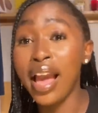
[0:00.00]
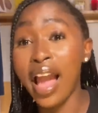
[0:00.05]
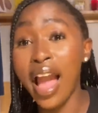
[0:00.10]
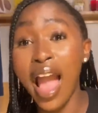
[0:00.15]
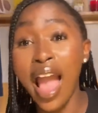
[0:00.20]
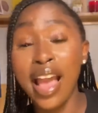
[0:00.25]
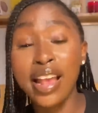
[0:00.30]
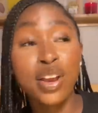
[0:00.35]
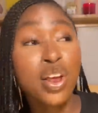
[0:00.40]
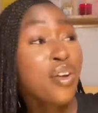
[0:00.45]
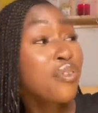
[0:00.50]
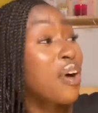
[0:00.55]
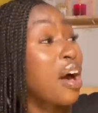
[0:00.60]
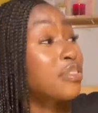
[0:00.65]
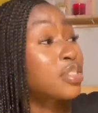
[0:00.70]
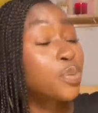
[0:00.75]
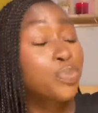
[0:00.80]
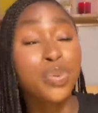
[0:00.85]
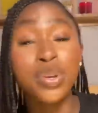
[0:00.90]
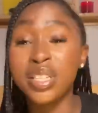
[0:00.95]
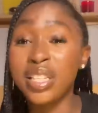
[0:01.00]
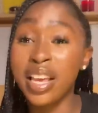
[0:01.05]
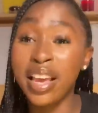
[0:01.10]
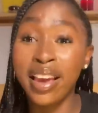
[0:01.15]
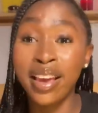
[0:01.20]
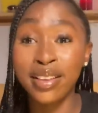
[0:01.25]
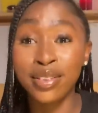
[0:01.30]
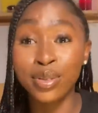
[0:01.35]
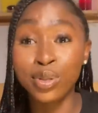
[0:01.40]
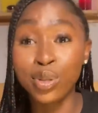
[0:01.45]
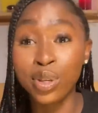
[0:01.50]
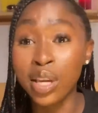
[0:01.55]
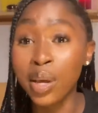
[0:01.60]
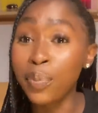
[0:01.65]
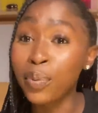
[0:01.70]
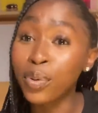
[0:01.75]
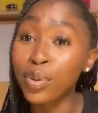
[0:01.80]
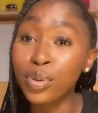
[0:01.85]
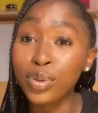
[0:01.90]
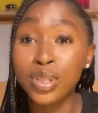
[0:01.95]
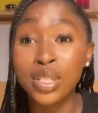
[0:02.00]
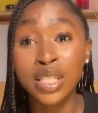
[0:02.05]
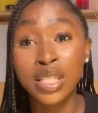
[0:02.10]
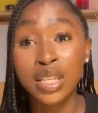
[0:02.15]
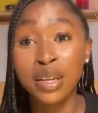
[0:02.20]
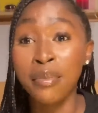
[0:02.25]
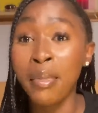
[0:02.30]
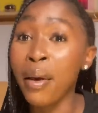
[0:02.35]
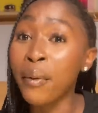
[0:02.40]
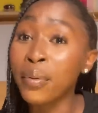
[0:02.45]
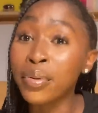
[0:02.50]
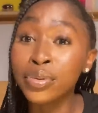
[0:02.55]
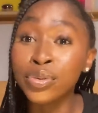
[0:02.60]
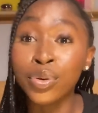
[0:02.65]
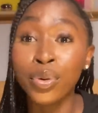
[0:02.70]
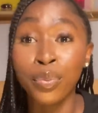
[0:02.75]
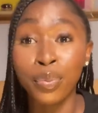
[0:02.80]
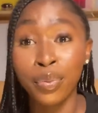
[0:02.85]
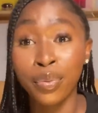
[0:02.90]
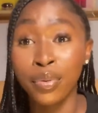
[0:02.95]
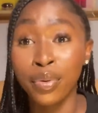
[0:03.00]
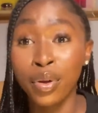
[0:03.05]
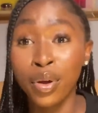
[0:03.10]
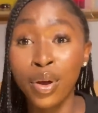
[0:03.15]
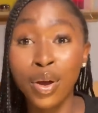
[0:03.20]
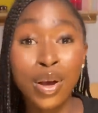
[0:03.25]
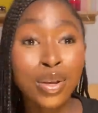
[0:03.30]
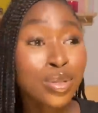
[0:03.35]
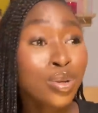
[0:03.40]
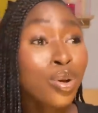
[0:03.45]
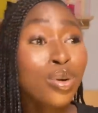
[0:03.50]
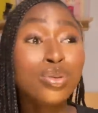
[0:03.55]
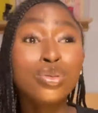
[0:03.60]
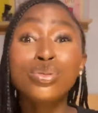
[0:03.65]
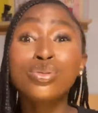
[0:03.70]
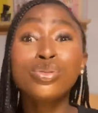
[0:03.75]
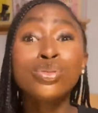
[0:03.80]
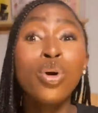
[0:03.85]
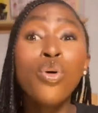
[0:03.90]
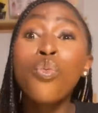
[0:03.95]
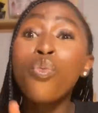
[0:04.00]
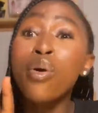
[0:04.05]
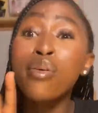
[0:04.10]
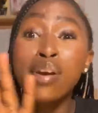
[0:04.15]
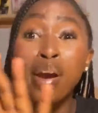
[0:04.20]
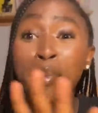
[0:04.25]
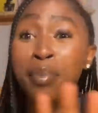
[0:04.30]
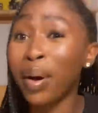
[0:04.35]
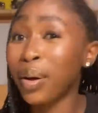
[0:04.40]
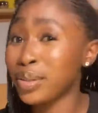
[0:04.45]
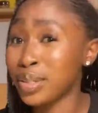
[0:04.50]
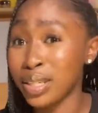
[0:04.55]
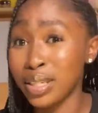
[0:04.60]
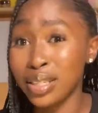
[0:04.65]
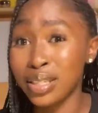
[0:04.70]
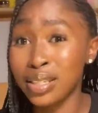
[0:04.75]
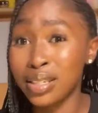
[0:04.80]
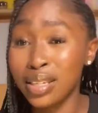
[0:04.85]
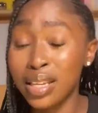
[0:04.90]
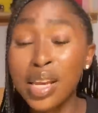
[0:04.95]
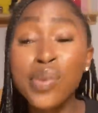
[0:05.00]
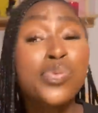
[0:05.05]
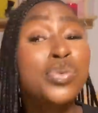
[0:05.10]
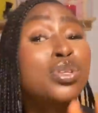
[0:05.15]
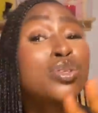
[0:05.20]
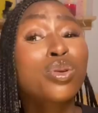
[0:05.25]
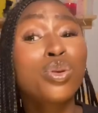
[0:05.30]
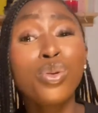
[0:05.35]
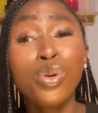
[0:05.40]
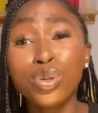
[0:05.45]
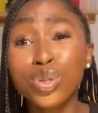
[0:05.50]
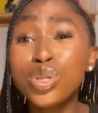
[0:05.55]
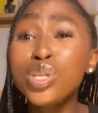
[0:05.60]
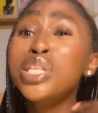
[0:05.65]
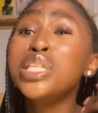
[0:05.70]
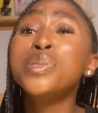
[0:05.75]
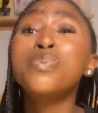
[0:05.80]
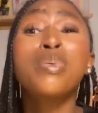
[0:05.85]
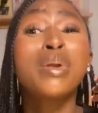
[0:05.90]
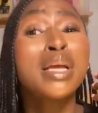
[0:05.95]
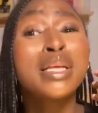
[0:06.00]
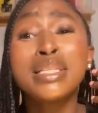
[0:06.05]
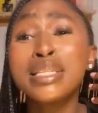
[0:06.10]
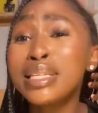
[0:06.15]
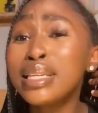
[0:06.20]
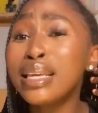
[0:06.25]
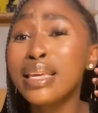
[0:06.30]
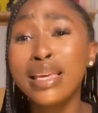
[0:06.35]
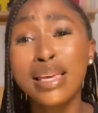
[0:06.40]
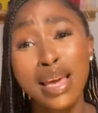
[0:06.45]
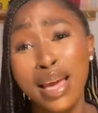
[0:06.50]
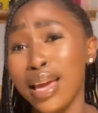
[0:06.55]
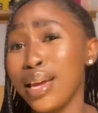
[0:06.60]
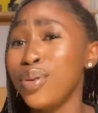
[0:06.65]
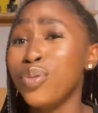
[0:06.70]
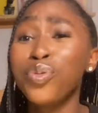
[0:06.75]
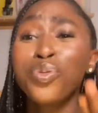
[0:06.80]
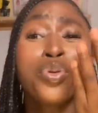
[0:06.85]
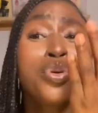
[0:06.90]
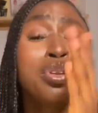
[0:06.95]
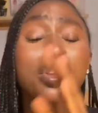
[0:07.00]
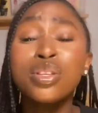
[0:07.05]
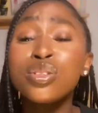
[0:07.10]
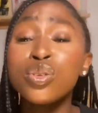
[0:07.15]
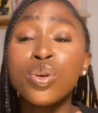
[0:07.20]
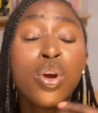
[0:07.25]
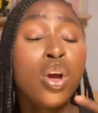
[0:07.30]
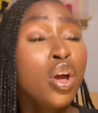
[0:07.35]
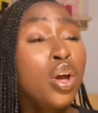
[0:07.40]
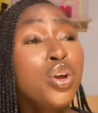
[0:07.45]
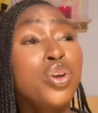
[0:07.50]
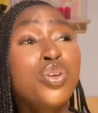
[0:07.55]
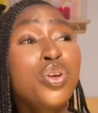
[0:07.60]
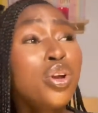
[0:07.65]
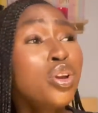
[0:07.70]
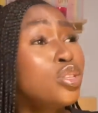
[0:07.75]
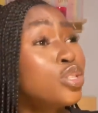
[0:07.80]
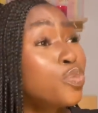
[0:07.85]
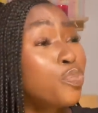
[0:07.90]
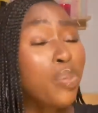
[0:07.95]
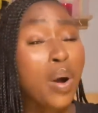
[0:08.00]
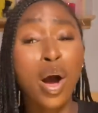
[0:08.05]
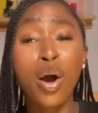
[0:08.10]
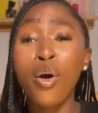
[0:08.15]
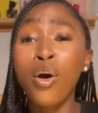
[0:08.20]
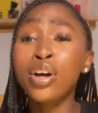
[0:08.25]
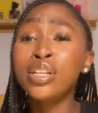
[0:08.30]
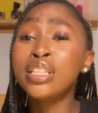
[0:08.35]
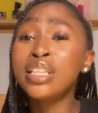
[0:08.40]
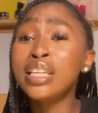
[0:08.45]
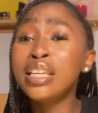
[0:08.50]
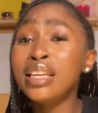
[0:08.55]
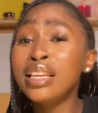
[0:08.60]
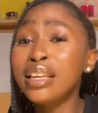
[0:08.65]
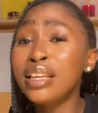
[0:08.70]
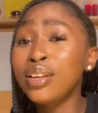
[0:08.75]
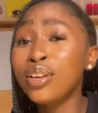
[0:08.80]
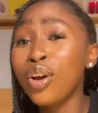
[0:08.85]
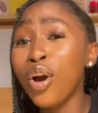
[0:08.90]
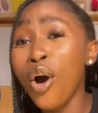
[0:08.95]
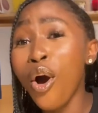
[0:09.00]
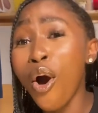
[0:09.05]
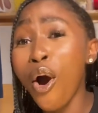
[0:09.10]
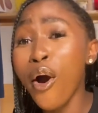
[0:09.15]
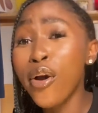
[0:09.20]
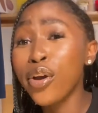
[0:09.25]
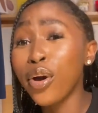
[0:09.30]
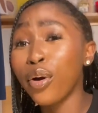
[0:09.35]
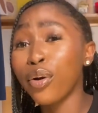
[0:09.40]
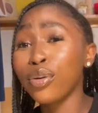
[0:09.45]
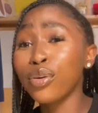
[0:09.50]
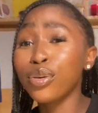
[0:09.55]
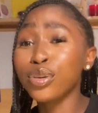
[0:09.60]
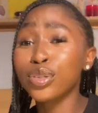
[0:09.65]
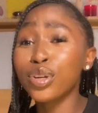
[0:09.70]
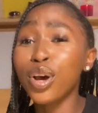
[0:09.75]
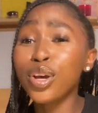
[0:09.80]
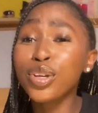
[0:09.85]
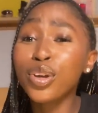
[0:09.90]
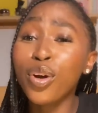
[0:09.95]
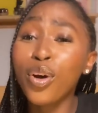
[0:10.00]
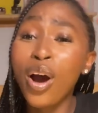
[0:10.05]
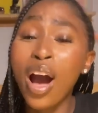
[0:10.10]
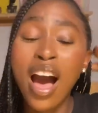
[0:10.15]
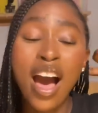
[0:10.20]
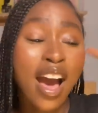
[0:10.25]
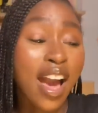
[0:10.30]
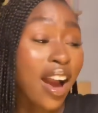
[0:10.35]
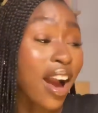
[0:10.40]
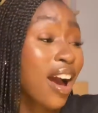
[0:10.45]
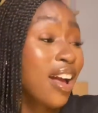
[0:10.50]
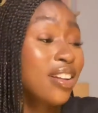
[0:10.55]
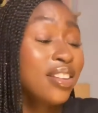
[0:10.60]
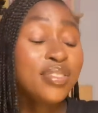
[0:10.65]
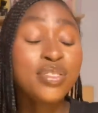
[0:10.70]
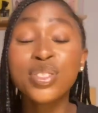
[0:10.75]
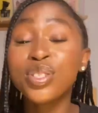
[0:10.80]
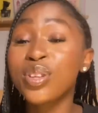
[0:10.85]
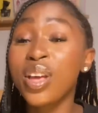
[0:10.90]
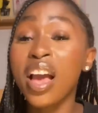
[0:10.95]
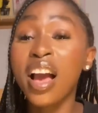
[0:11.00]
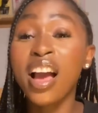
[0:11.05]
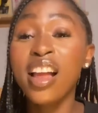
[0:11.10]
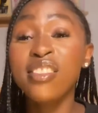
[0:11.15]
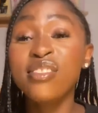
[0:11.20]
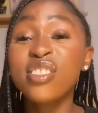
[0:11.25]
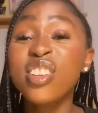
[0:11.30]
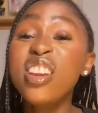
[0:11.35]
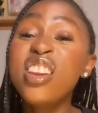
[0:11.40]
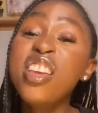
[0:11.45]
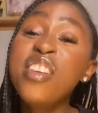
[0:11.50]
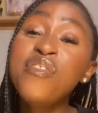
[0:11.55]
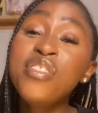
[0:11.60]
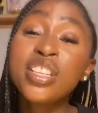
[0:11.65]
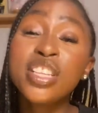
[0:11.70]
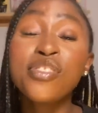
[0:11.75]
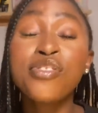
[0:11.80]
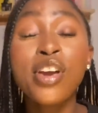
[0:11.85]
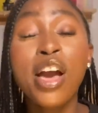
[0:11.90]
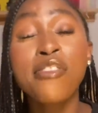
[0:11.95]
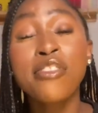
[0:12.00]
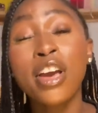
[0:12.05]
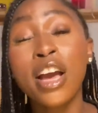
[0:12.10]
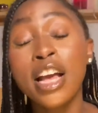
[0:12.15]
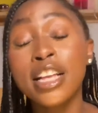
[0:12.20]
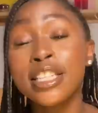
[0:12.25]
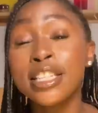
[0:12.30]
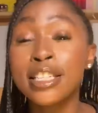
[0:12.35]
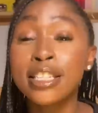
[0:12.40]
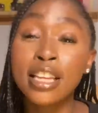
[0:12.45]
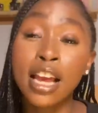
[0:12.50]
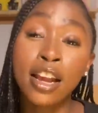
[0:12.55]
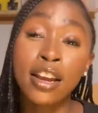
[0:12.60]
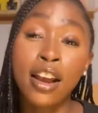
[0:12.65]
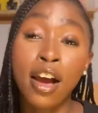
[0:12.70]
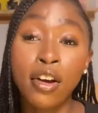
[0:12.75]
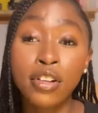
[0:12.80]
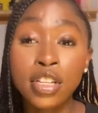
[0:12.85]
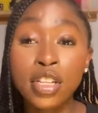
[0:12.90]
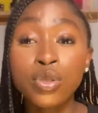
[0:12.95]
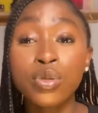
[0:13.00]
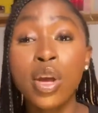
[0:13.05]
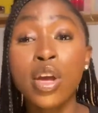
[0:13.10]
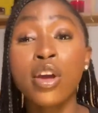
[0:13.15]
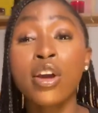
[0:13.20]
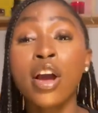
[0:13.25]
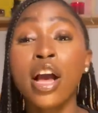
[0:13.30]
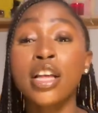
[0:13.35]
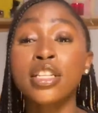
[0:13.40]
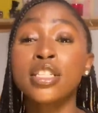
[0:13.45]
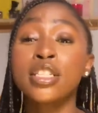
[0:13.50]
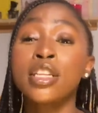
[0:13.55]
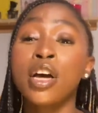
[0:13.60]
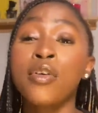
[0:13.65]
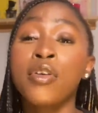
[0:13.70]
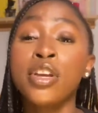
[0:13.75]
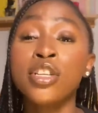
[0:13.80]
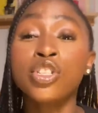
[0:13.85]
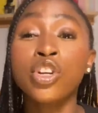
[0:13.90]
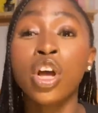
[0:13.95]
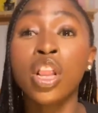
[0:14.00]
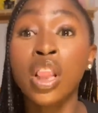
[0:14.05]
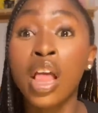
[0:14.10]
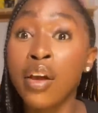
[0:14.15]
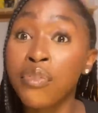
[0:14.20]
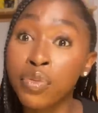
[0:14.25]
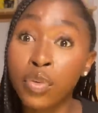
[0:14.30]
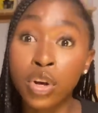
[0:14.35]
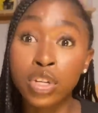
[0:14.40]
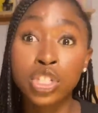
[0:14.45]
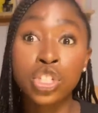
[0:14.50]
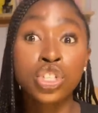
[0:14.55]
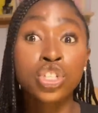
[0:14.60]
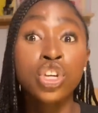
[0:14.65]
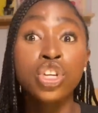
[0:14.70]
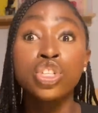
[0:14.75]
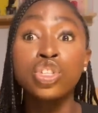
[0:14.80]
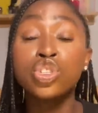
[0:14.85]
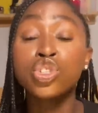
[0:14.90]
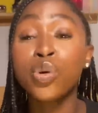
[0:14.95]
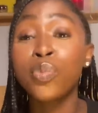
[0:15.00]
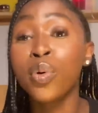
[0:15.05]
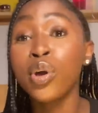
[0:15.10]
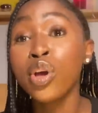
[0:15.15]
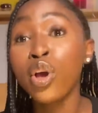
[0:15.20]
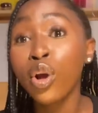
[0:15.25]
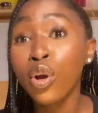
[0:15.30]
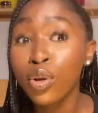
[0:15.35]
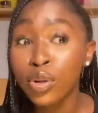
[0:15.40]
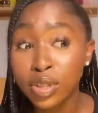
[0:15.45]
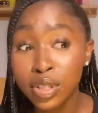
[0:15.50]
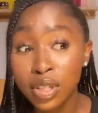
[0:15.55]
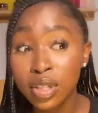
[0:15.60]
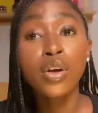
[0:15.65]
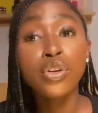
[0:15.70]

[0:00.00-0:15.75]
I don't even have space again to keep clothes in my wardrobe. So don't worry about it. If it's clothes, it's plenty here. You don't need to pack all your clothes, I can't leave this one, I can't leave this. Leave it. If you have a younger sister now, this is when your younger sister will enjoy life because she's going to chop all your clothes.